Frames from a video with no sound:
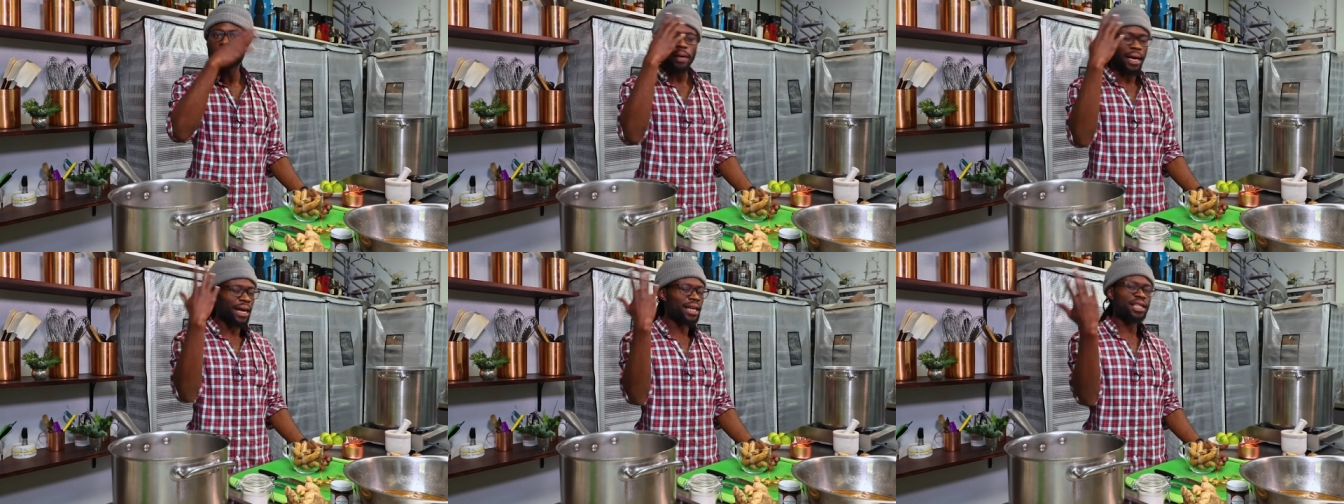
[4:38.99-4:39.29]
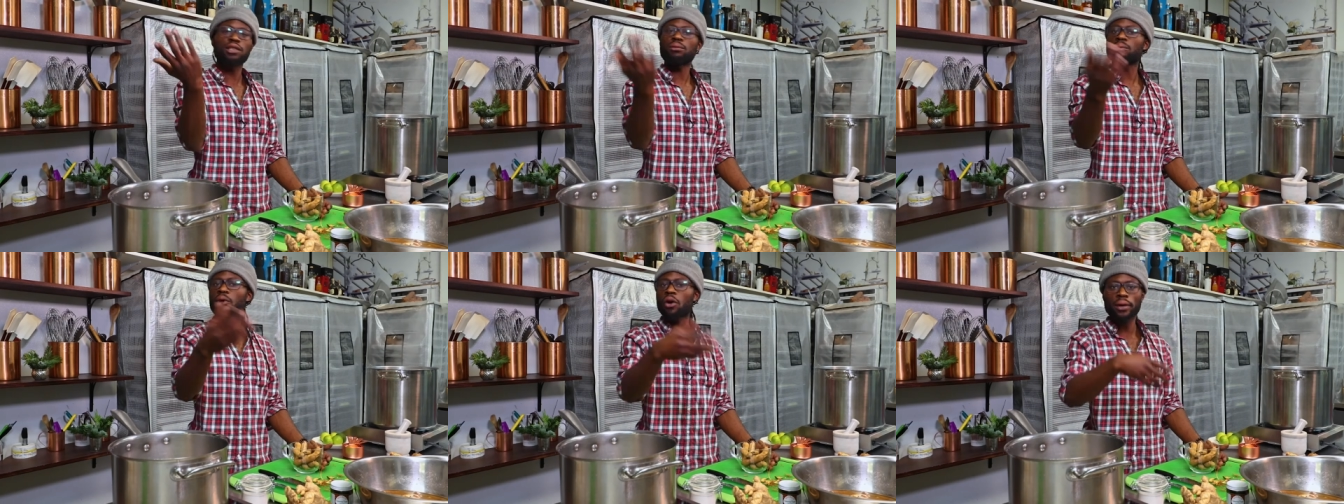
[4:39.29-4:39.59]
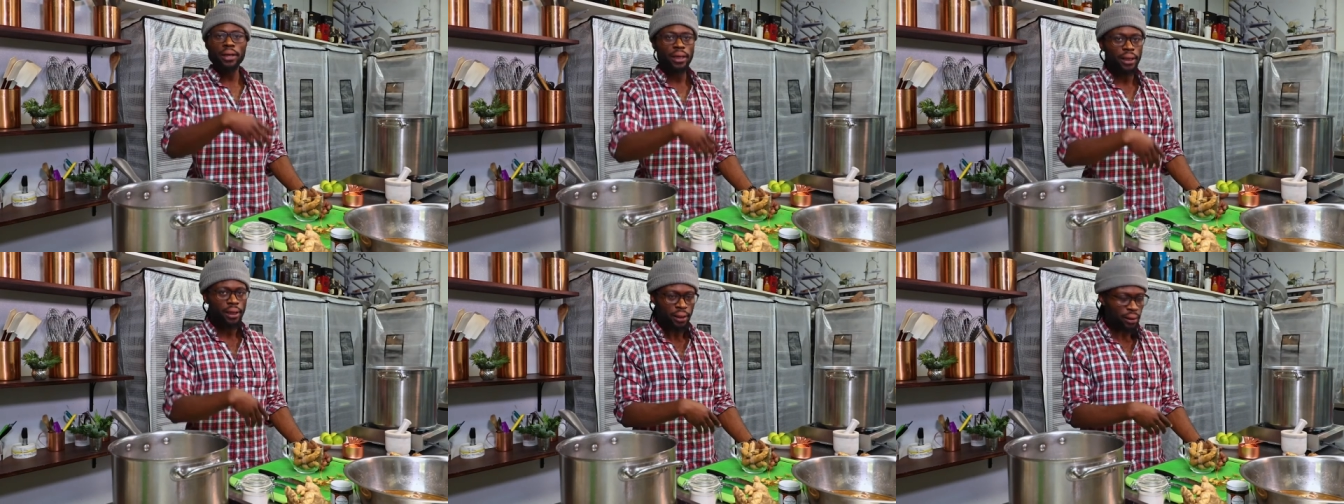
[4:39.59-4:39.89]
Asian
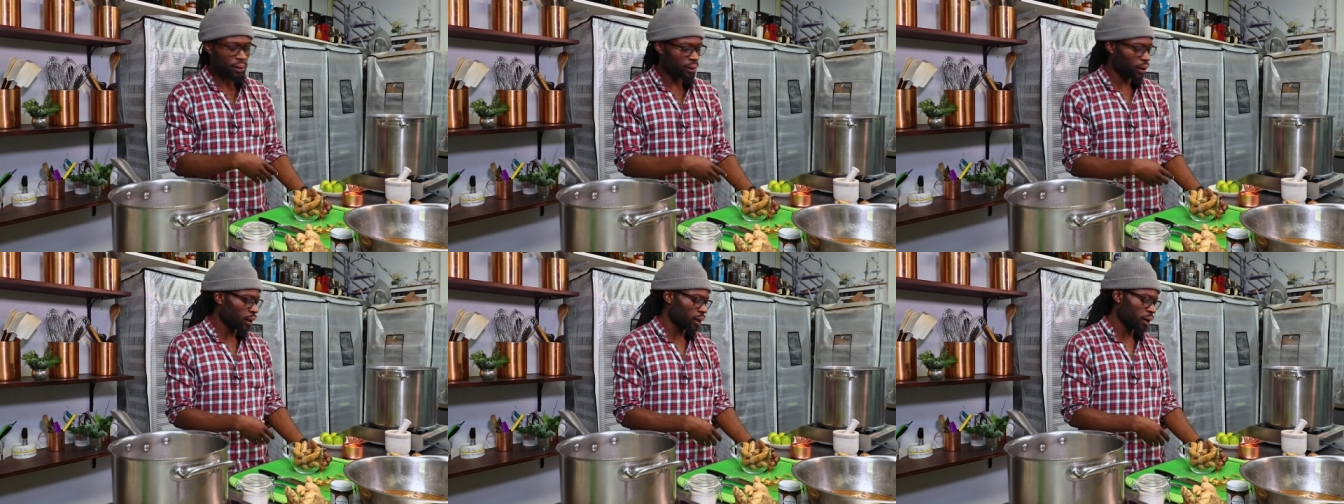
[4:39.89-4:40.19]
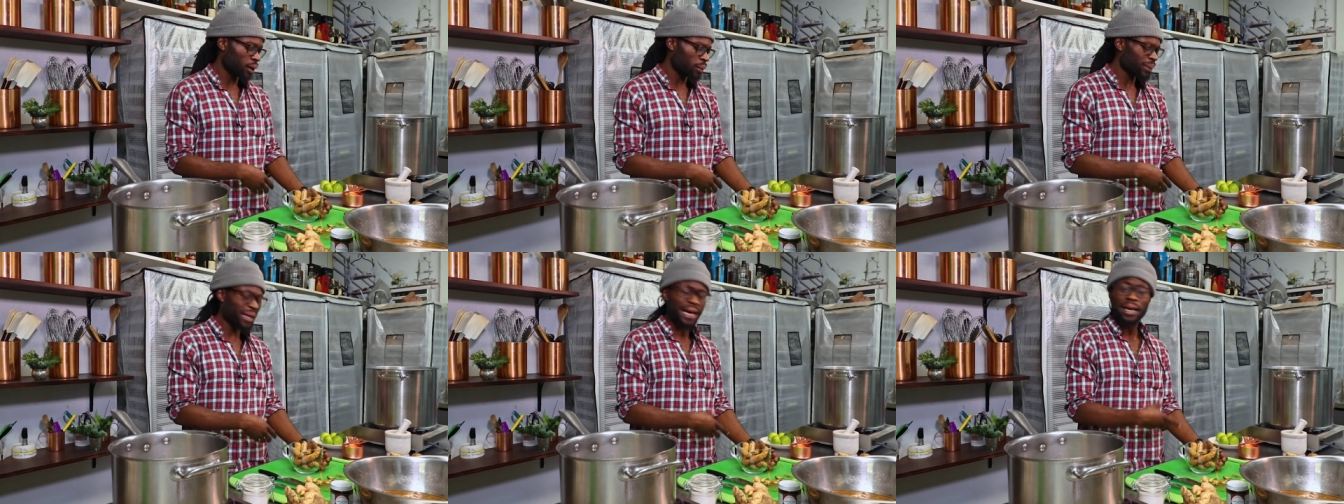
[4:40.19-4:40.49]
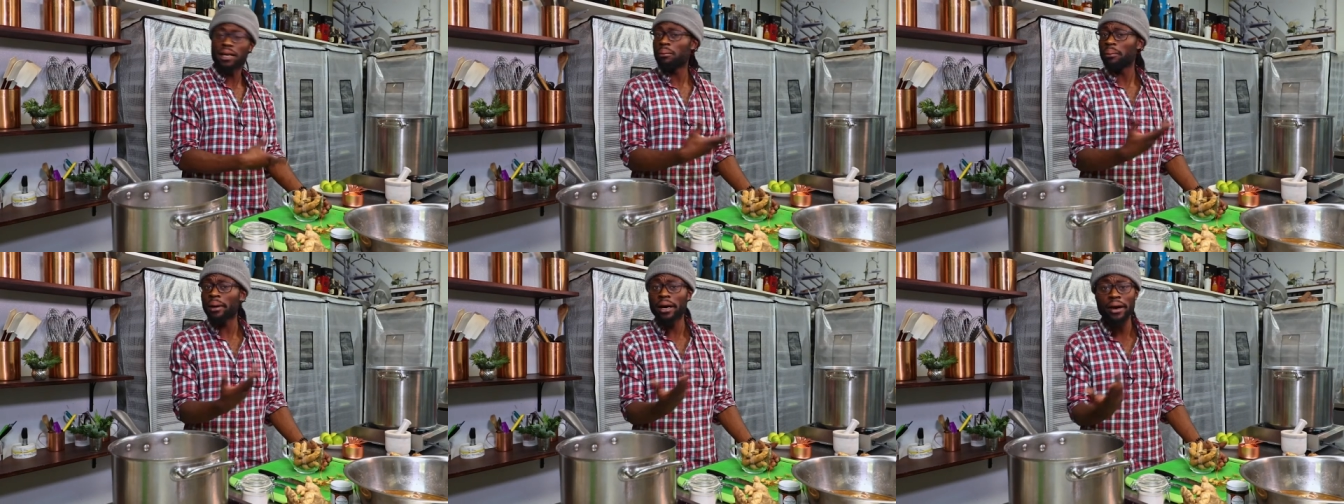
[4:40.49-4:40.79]
market, um,
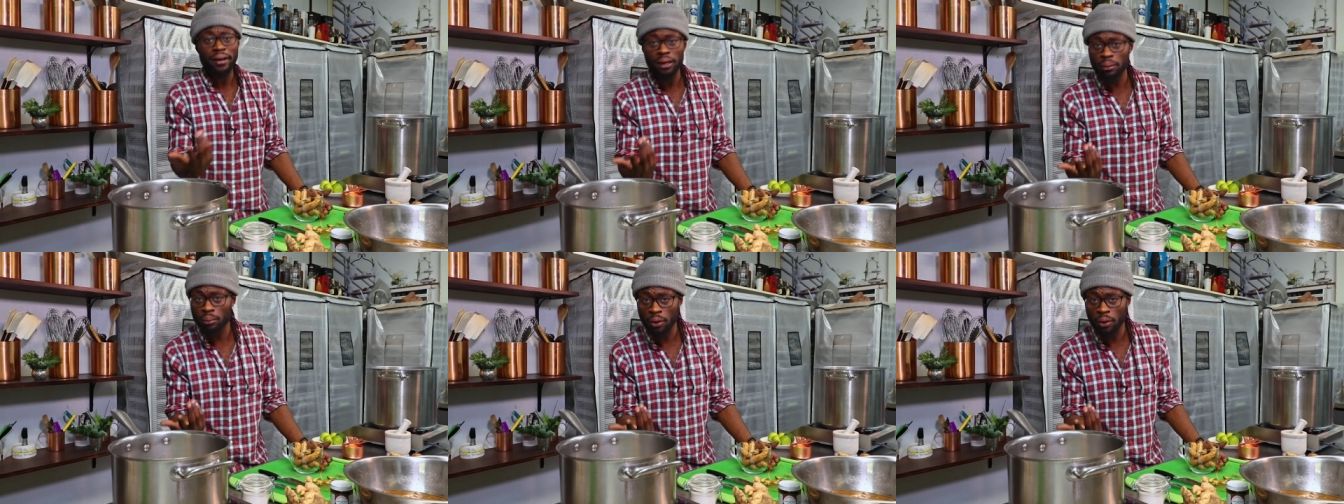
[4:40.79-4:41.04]
Latin American